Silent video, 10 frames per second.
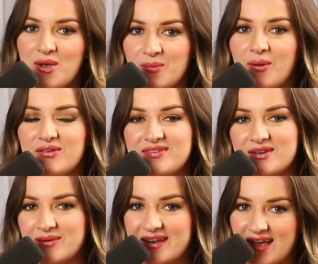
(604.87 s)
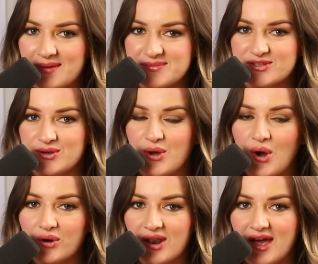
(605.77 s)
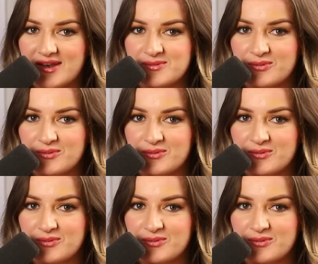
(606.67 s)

person when it comes to her online